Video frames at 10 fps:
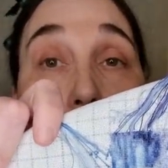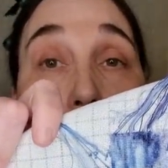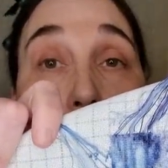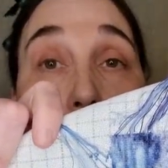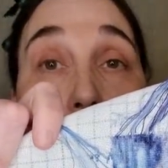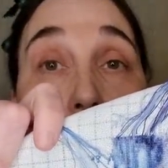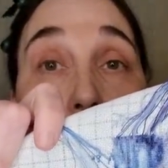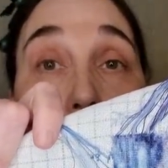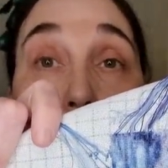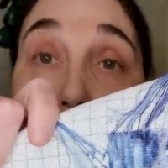
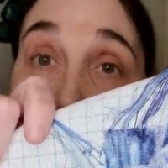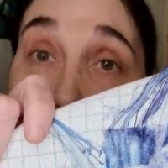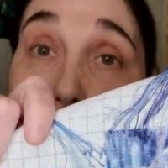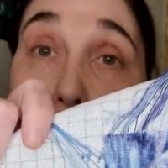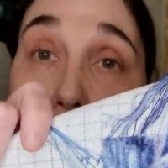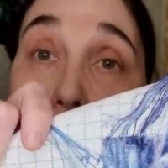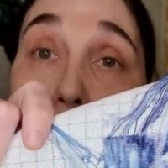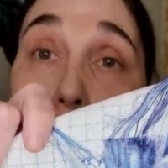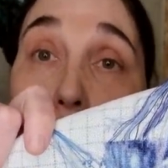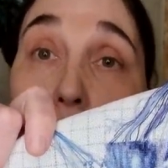And yeah, I'm kind
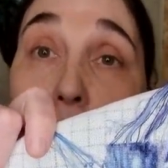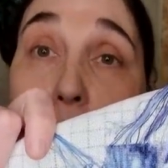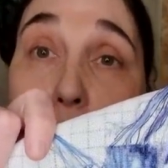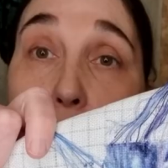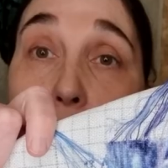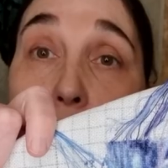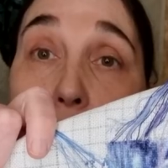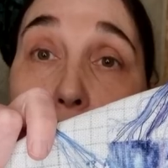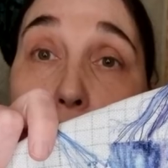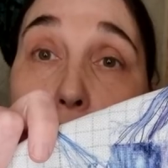of looking forward
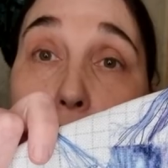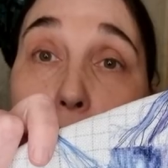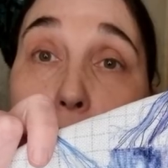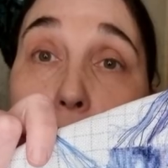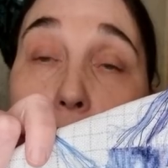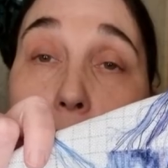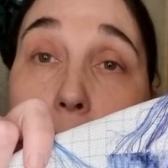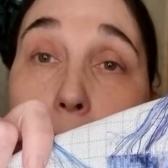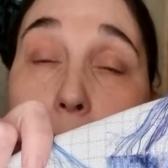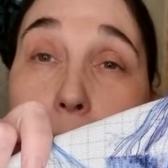to
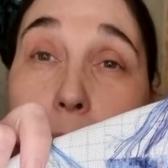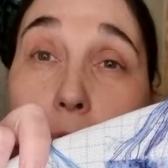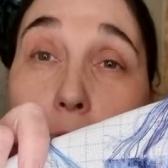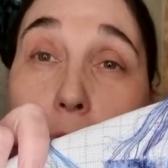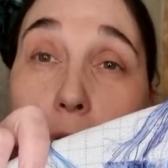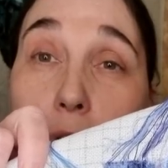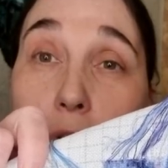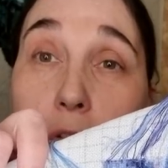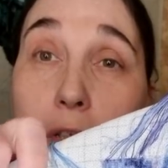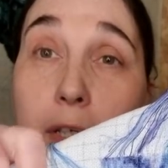starting to
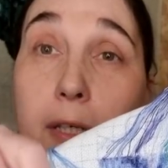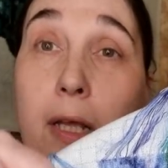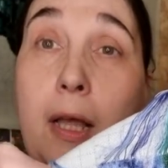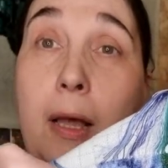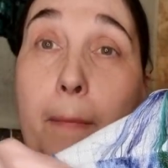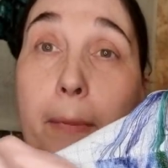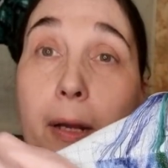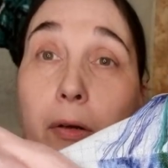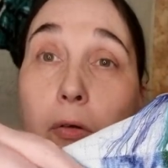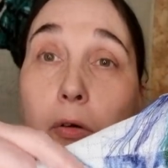stitch it. But
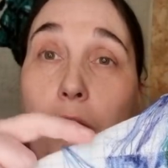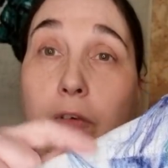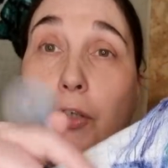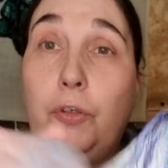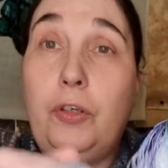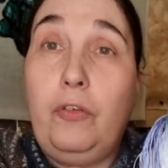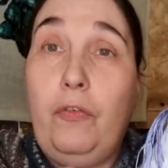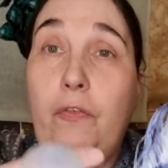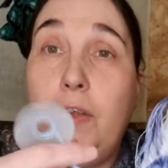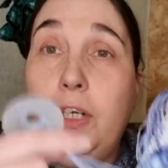I don't know if I should just
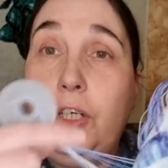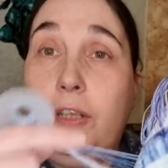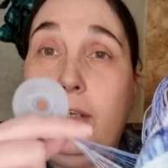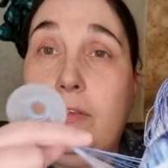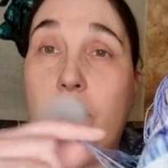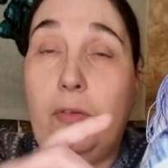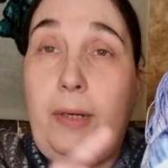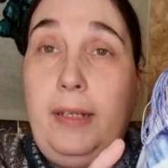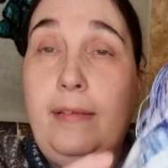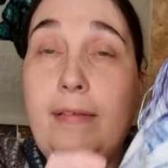finish these
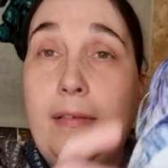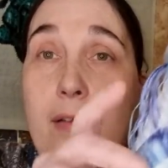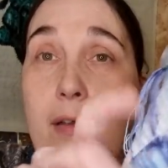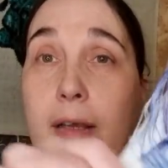threads